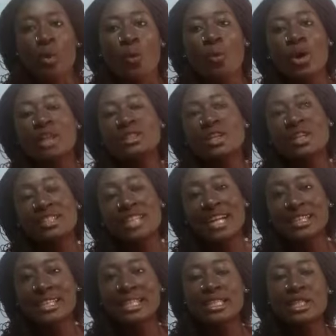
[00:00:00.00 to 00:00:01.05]
one other
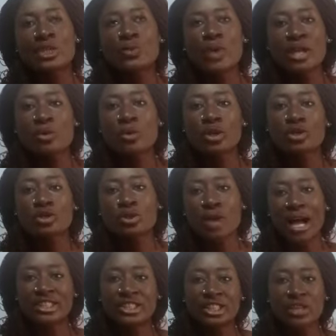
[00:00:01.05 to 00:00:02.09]
thing is, when you want
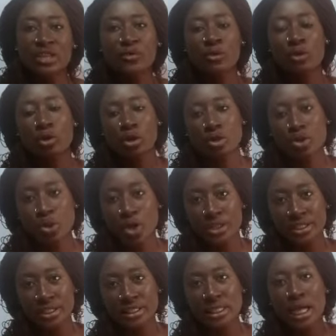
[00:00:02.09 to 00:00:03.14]
to achieve
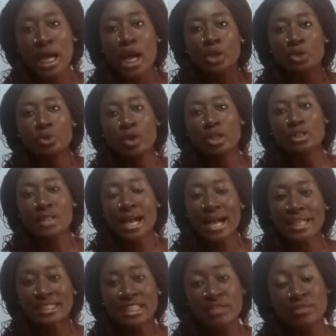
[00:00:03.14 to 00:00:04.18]
contouring,
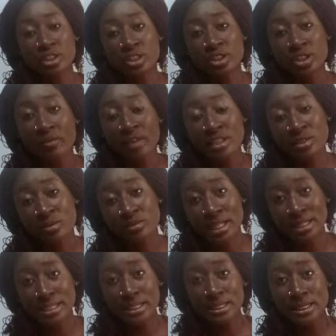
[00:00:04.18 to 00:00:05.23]
and if you discover some
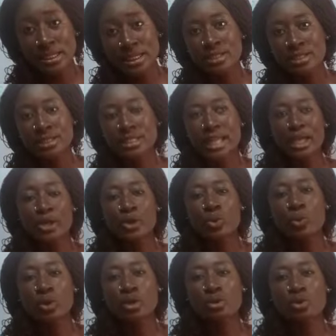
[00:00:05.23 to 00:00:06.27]
certain things, like you
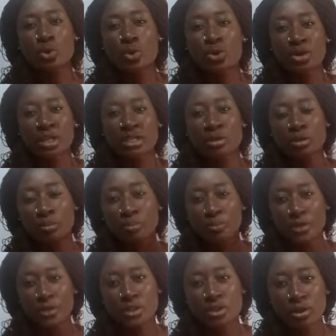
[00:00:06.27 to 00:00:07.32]
want to create some
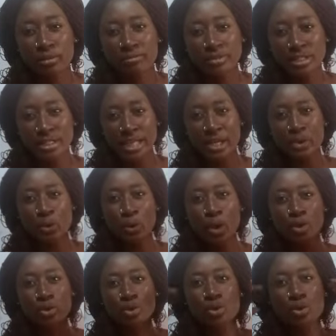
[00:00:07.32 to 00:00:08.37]
piece of design, you
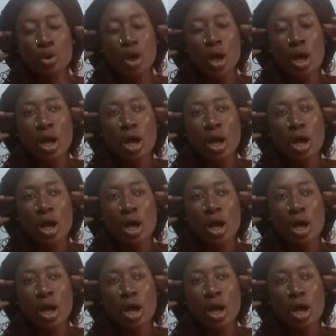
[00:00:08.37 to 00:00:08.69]
want to